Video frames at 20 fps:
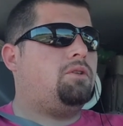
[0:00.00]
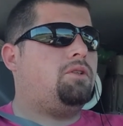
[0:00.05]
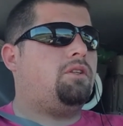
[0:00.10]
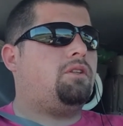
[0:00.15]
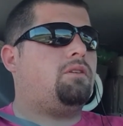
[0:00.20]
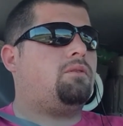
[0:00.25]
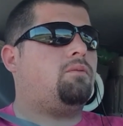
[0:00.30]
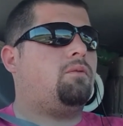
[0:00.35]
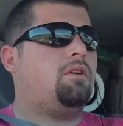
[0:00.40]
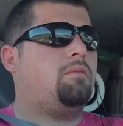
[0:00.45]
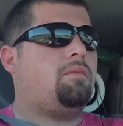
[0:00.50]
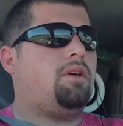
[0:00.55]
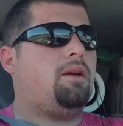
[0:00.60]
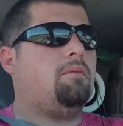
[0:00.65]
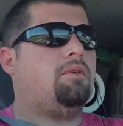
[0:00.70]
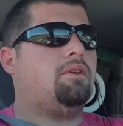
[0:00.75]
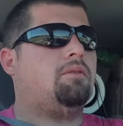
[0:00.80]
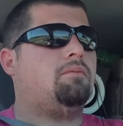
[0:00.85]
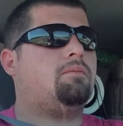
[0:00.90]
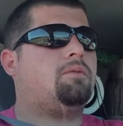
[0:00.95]
You just want to be
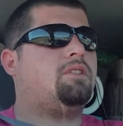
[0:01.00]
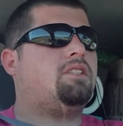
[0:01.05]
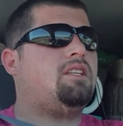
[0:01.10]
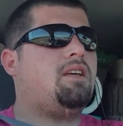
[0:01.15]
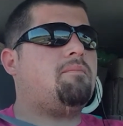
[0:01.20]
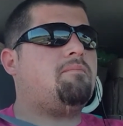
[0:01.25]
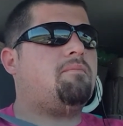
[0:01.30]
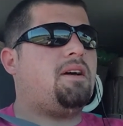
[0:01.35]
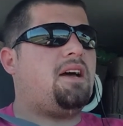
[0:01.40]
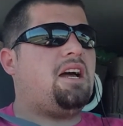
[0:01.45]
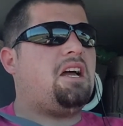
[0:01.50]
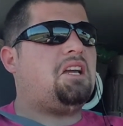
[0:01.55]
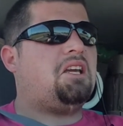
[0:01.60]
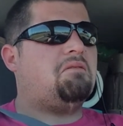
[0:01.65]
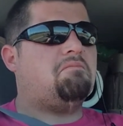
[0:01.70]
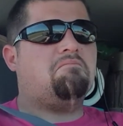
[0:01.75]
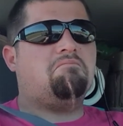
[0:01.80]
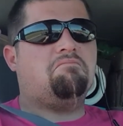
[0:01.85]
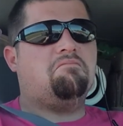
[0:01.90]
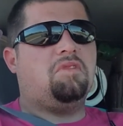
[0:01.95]
able to sit back and
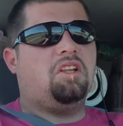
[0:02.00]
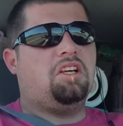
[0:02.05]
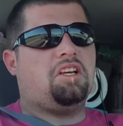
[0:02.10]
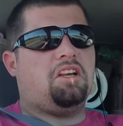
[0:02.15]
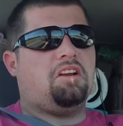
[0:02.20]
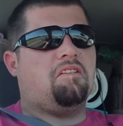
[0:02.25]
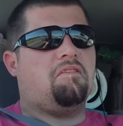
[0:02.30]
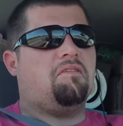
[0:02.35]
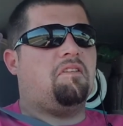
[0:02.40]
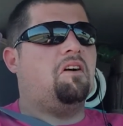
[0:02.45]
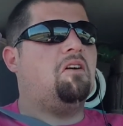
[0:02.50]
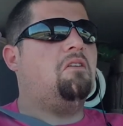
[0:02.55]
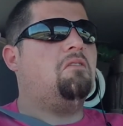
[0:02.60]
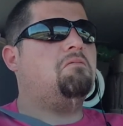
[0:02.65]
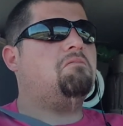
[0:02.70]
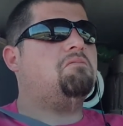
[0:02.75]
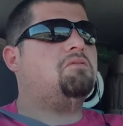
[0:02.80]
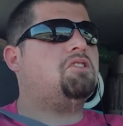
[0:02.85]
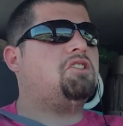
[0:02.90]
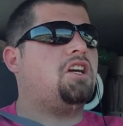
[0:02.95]
look at your
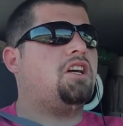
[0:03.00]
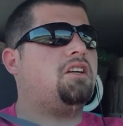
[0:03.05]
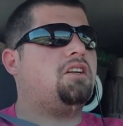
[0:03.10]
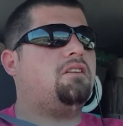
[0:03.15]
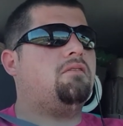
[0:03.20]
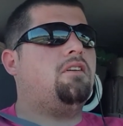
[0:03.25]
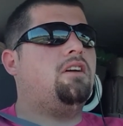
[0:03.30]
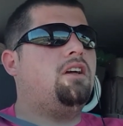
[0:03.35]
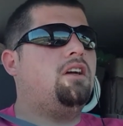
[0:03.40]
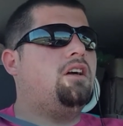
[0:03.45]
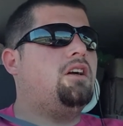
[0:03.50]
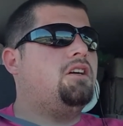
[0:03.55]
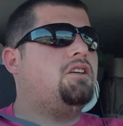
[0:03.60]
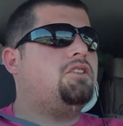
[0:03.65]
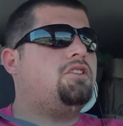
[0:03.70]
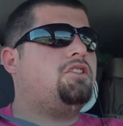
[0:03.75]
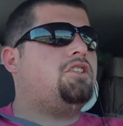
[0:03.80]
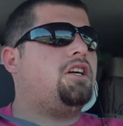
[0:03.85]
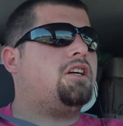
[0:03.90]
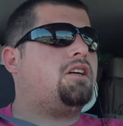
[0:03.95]
phone, check
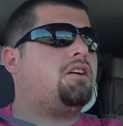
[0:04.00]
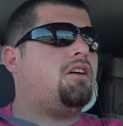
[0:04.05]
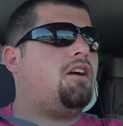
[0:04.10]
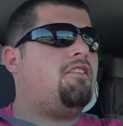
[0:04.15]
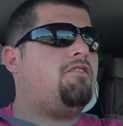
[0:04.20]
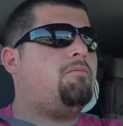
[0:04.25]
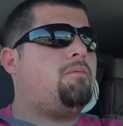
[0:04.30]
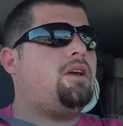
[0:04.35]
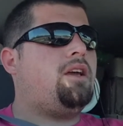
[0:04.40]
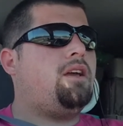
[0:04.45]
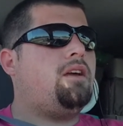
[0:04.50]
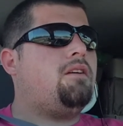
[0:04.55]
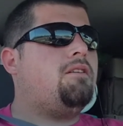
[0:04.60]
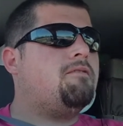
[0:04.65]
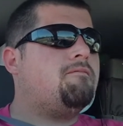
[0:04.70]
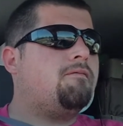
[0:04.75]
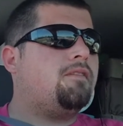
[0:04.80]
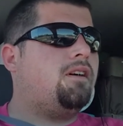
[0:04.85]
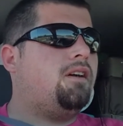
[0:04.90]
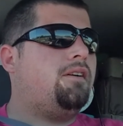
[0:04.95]
your FB,
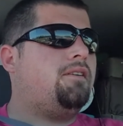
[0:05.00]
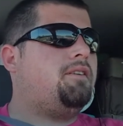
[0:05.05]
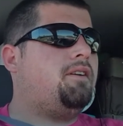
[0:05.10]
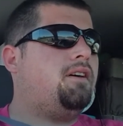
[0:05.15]
and